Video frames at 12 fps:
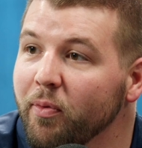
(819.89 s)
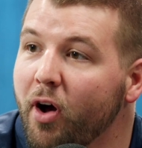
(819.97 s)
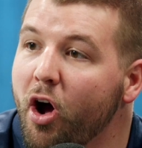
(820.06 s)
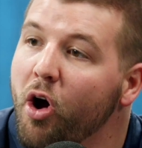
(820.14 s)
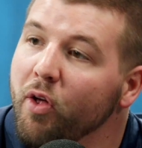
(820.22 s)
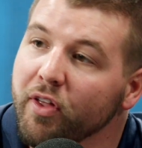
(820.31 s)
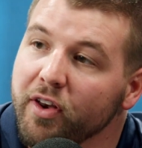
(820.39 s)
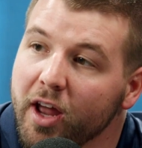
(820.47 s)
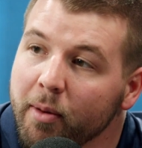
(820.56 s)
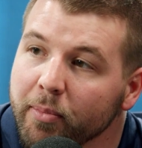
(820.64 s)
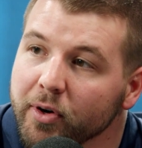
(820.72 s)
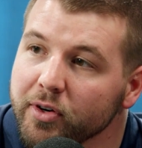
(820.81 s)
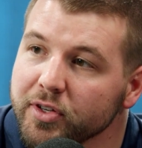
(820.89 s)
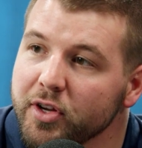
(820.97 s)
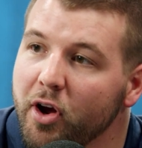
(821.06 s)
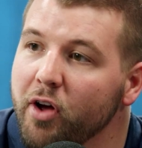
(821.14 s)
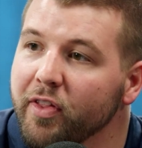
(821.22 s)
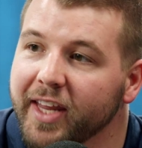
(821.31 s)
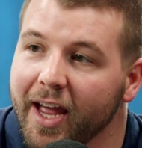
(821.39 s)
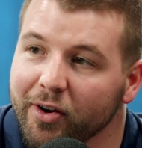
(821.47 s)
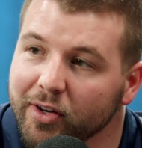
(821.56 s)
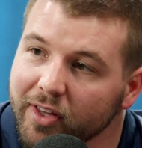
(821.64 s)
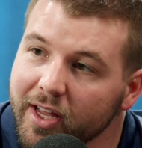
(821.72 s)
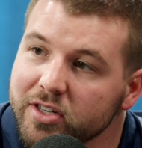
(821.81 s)
All the numbers, all the
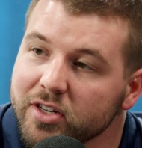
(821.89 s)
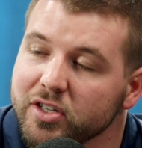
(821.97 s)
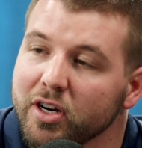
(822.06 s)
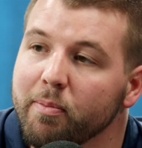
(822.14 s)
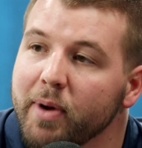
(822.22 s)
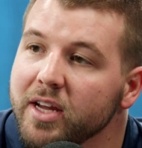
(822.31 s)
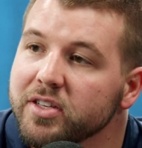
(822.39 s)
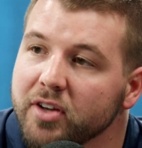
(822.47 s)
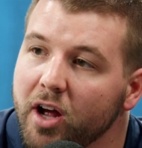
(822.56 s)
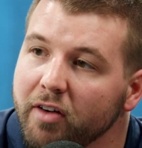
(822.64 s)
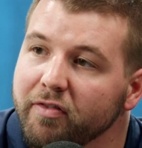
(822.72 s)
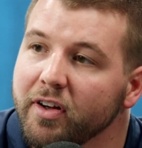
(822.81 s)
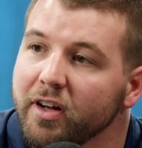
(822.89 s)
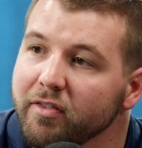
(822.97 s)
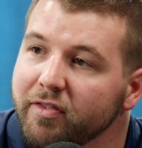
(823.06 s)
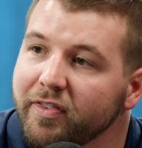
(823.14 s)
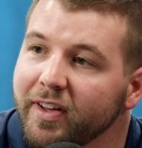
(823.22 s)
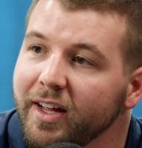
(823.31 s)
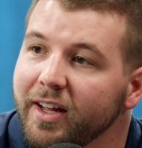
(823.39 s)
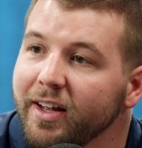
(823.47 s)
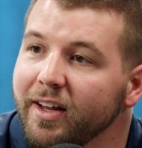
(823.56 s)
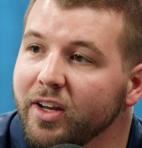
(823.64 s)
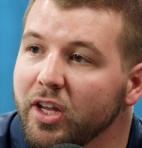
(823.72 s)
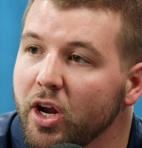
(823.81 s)
calculations are based off of,
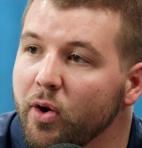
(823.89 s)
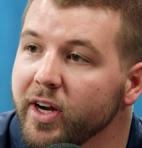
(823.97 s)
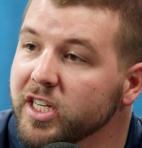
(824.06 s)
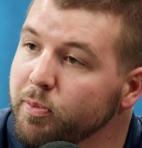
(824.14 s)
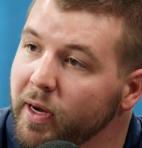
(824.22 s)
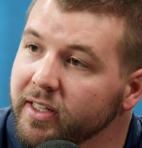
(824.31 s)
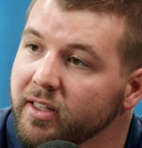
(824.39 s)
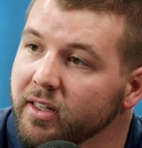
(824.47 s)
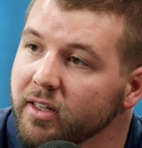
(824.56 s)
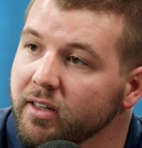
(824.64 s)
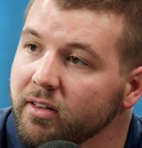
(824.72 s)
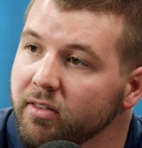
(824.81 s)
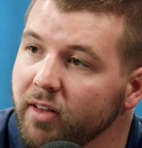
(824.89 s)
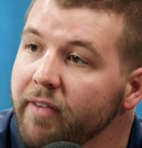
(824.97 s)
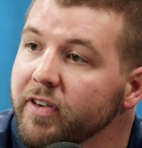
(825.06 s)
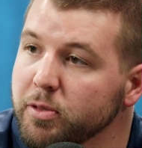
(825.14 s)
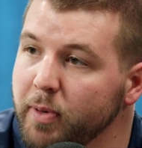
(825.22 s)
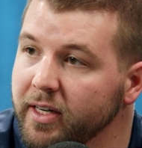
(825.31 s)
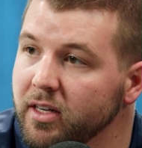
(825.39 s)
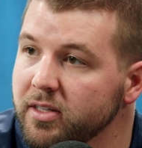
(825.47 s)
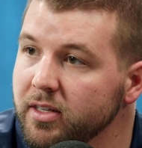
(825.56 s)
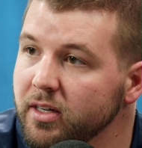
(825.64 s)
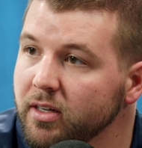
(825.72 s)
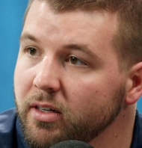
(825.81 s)
expected life expectancy.